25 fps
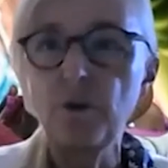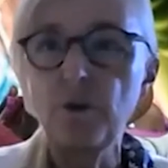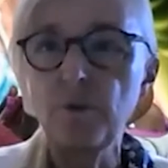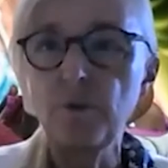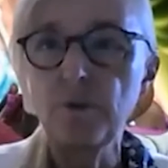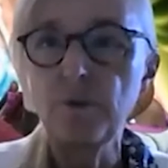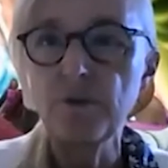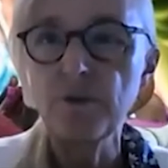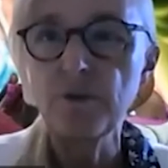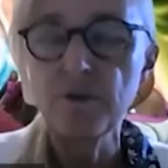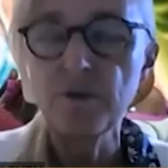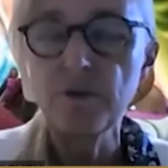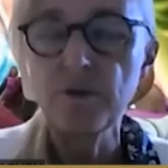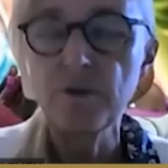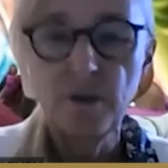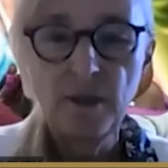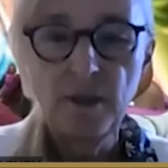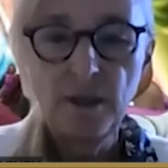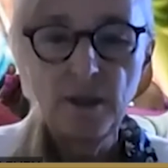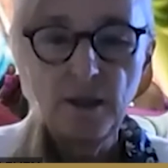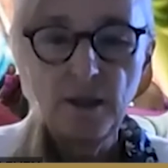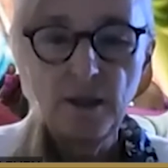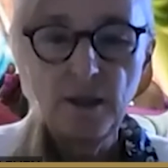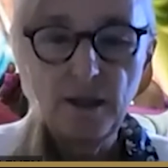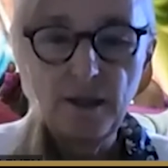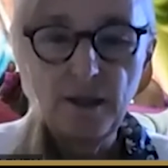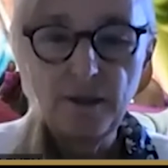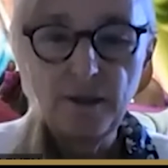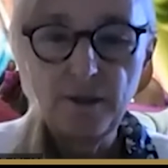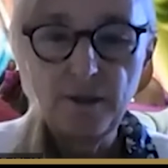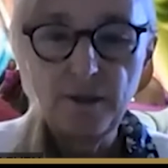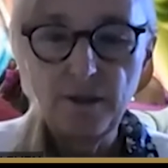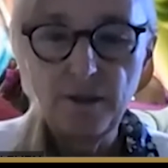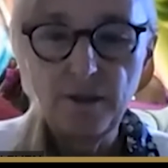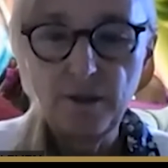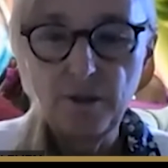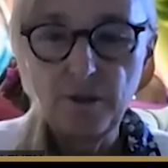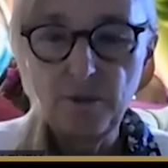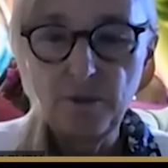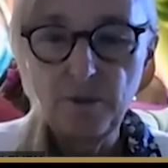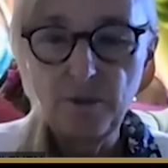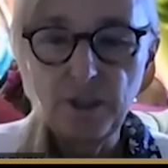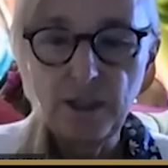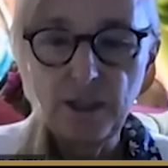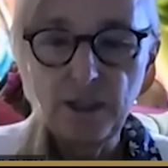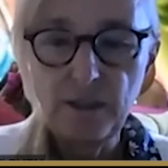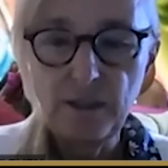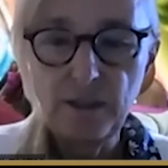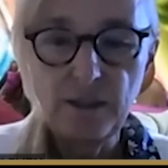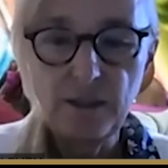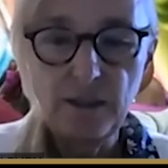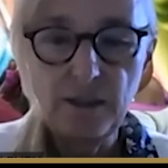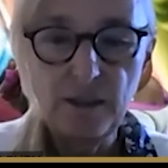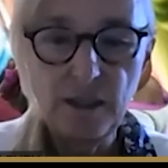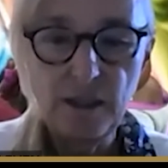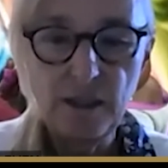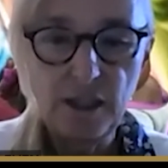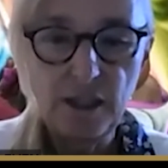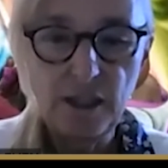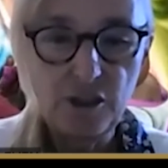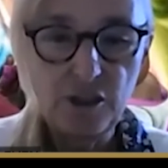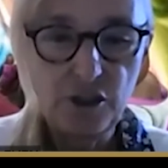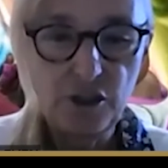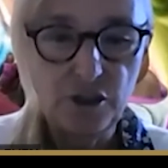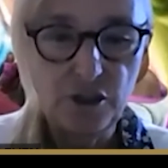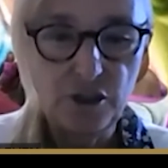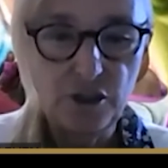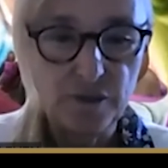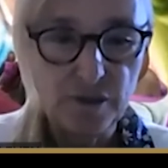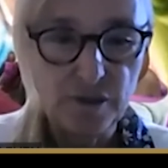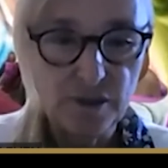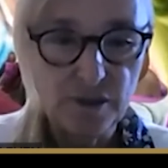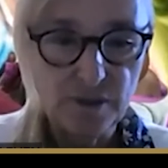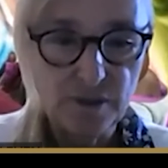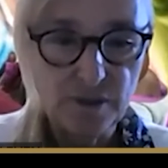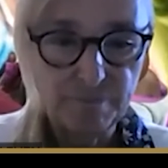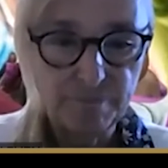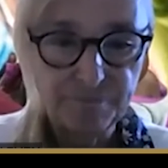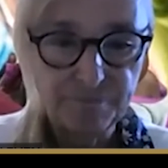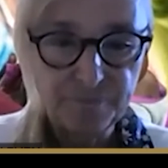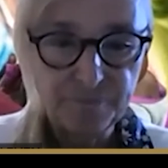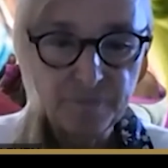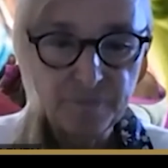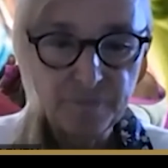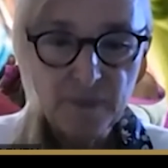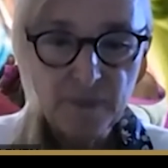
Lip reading: Goals at the United Nations.